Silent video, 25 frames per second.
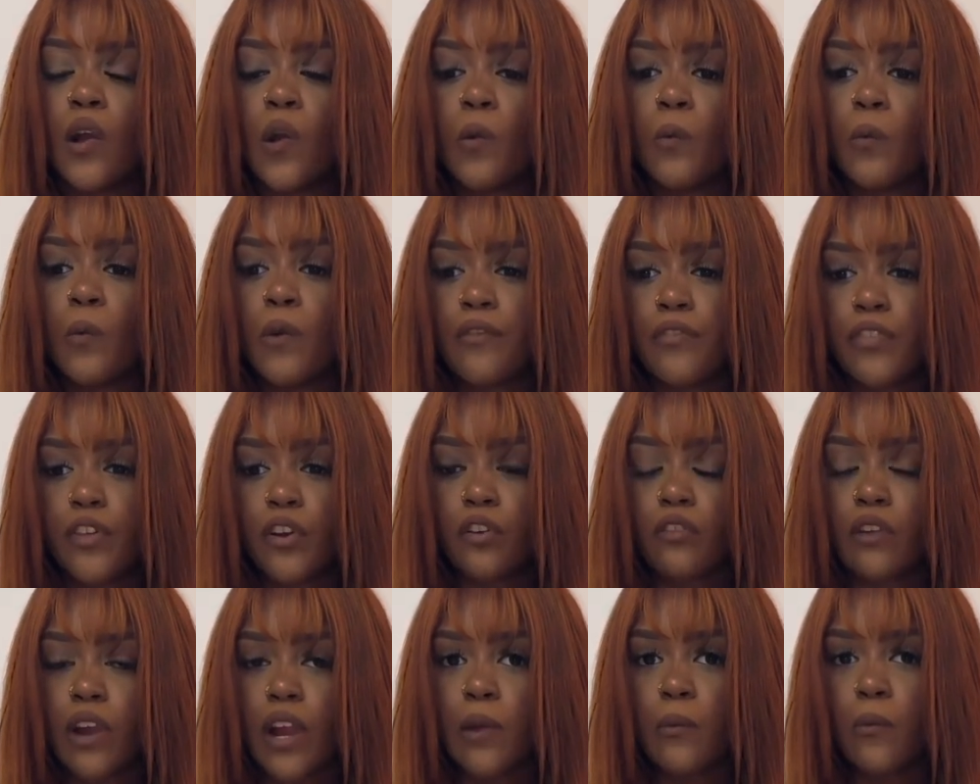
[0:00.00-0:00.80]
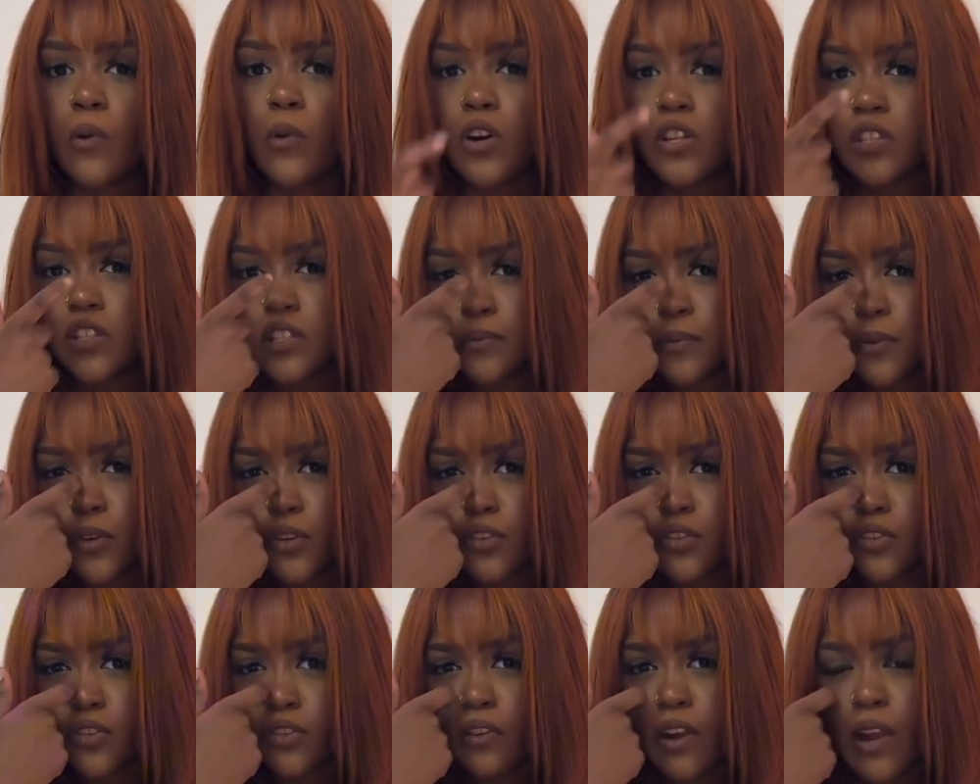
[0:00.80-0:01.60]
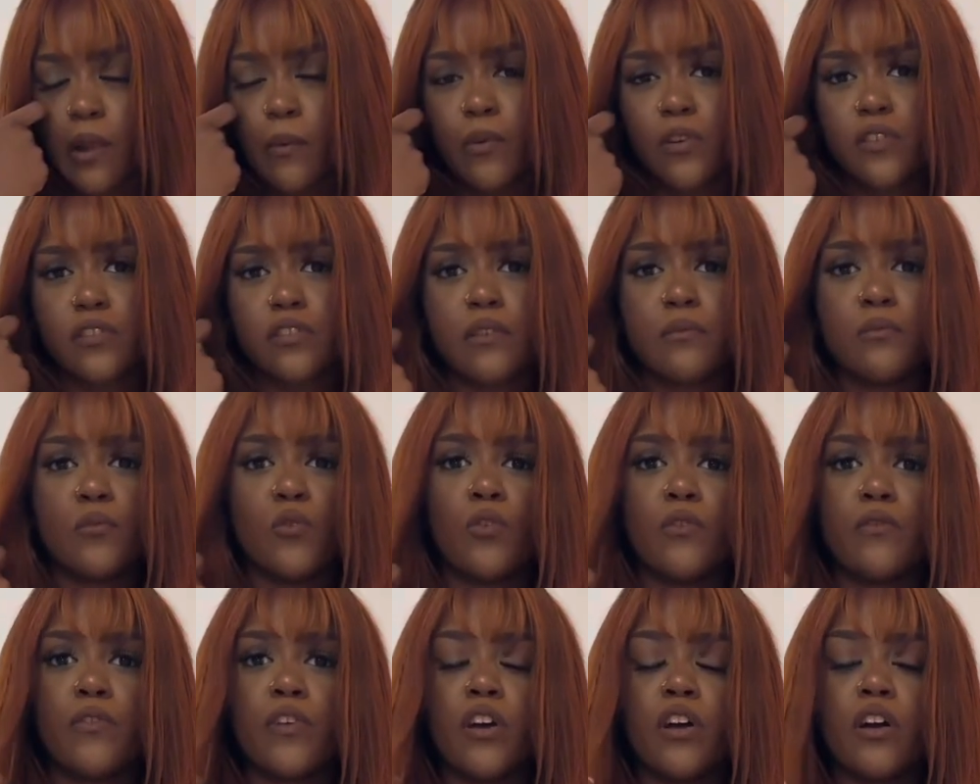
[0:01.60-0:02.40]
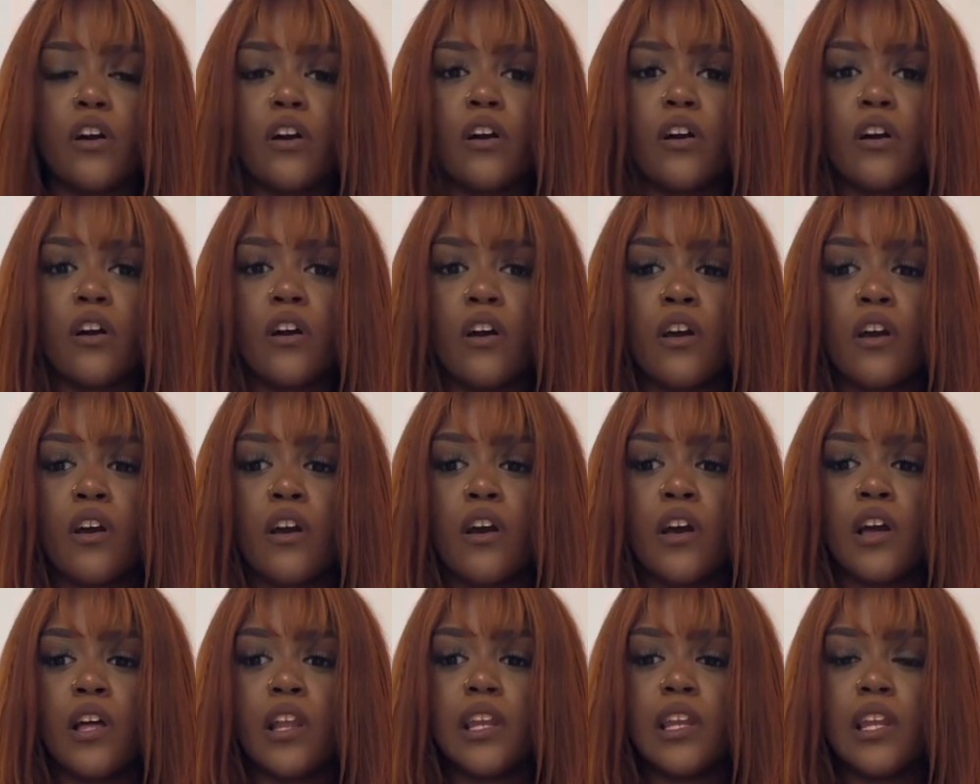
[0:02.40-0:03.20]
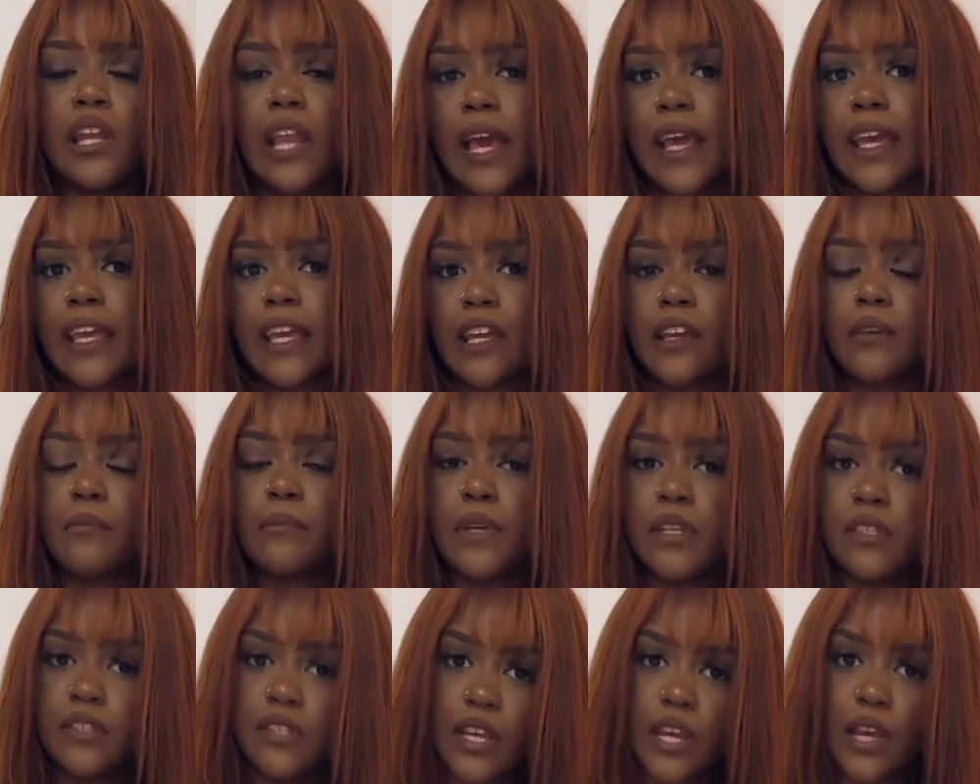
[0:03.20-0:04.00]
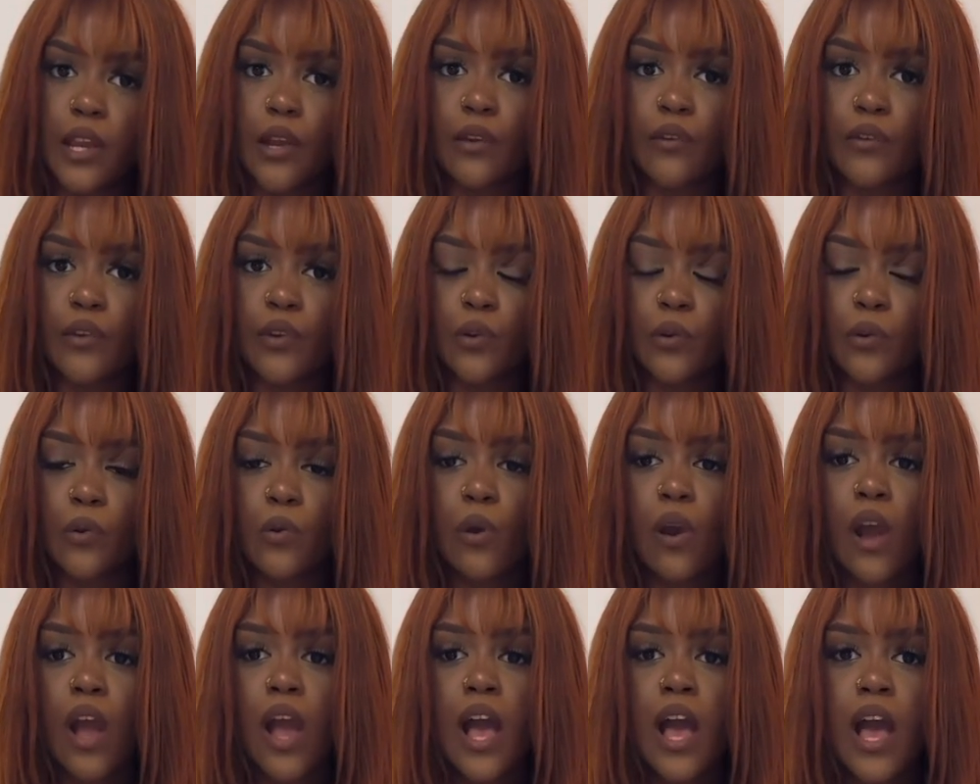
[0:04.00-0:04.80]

with the grey ones, because the grey ones are more of a legging material,